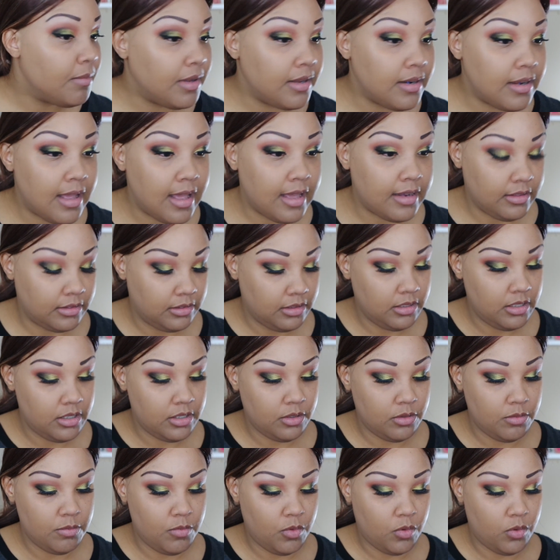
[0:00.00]
I'm gonna add a
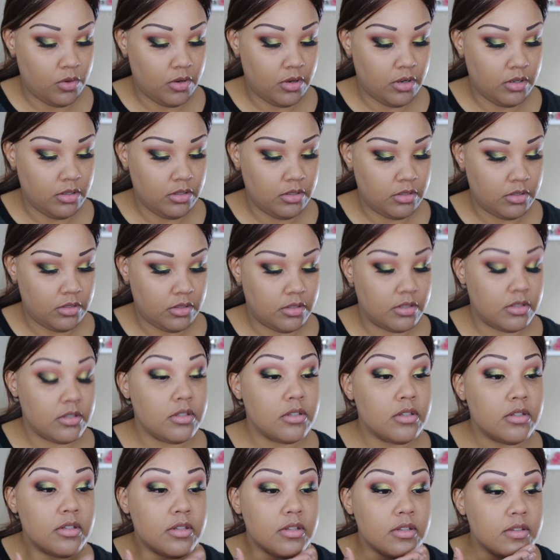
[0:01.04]
little more
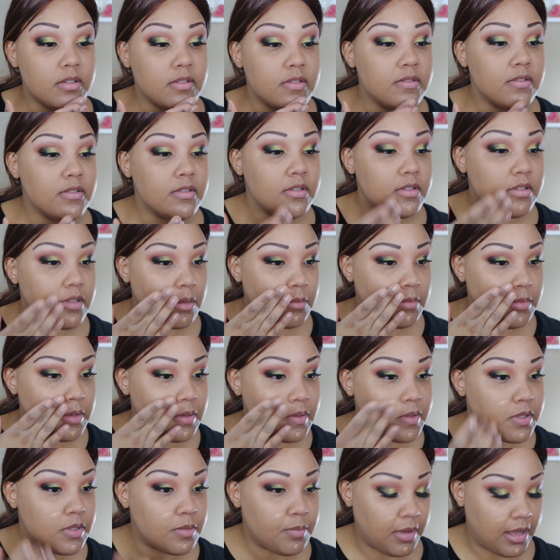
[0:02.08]
to just some
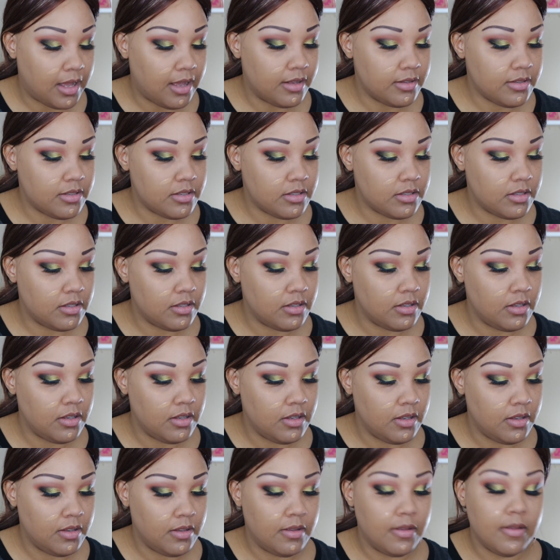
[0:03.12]
little spots.
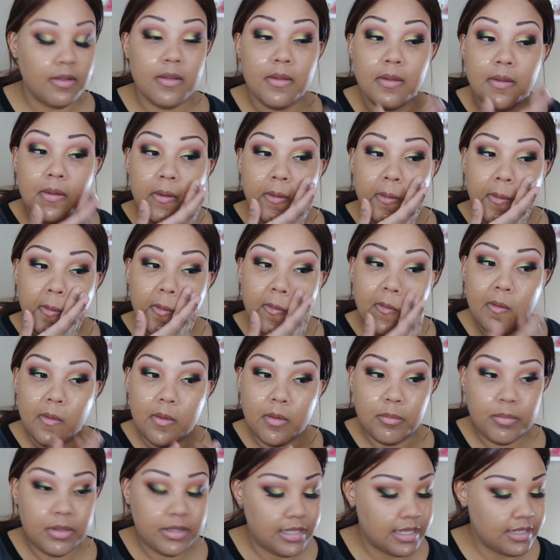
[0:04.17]

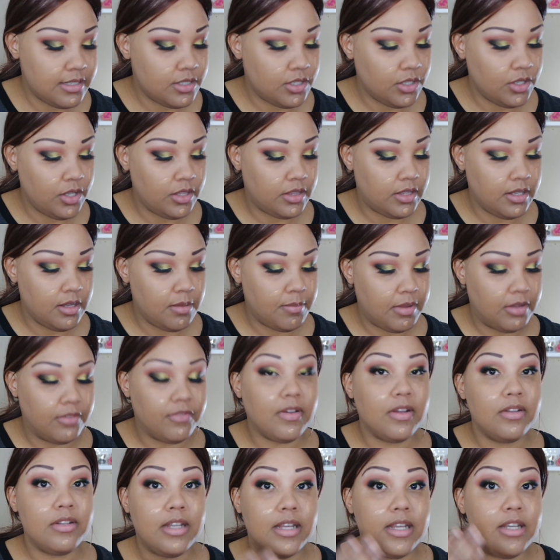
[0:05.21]
But that's the good thing about
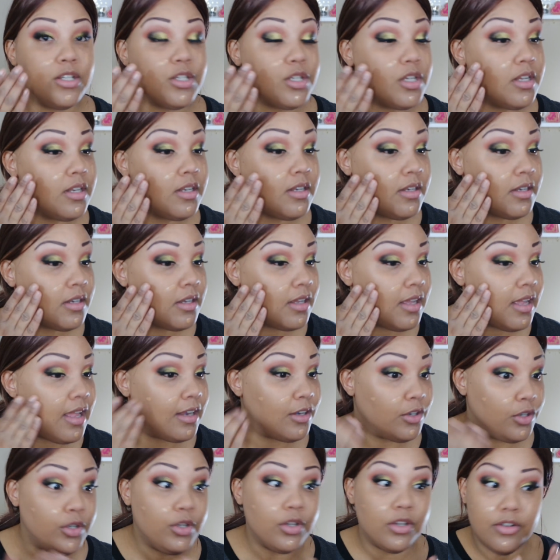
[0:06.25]
foundation
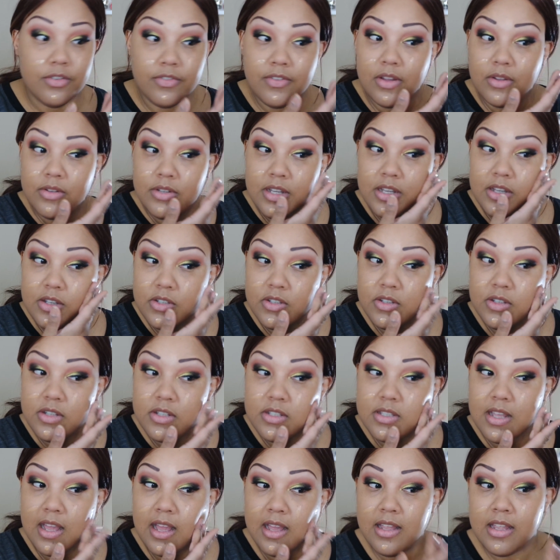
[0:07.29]
and good foundation
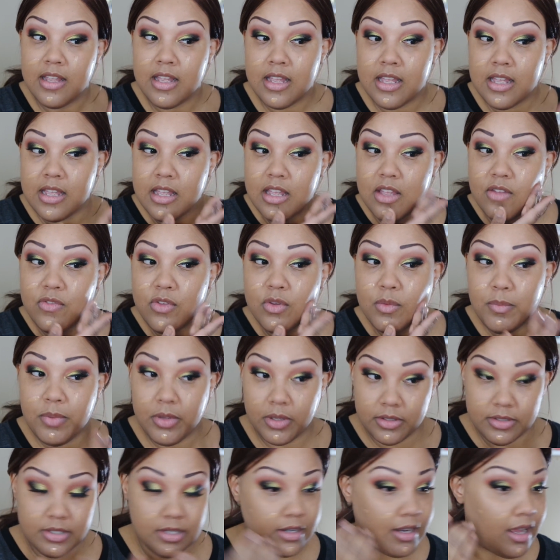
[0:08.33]
is that if you
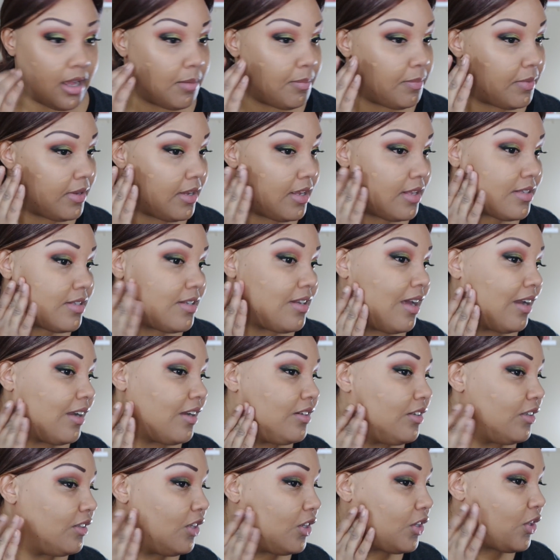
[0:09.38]
build it up, it's not
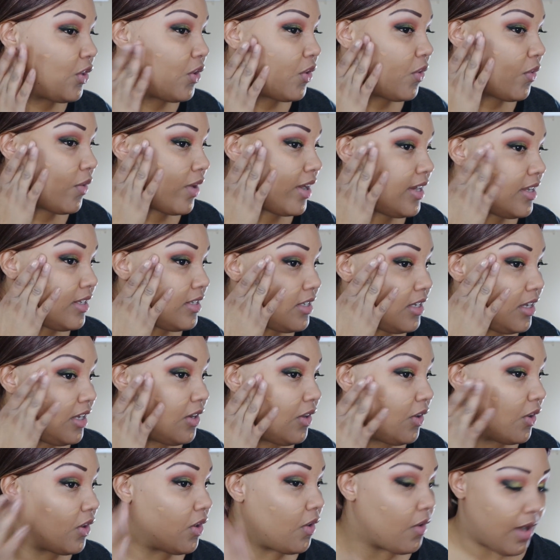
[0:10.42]
gonna look
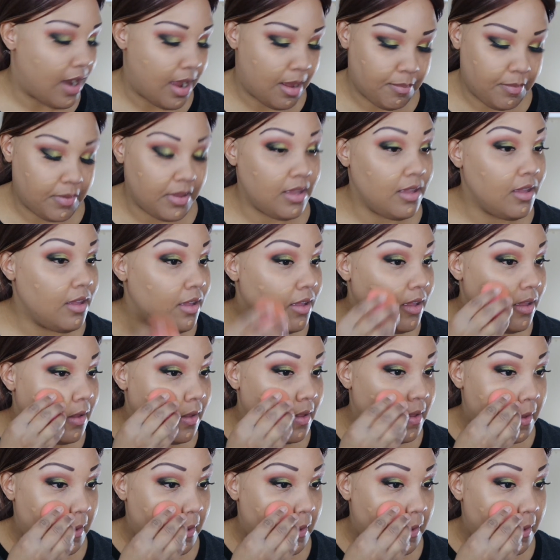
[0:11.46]
crazy or crappy.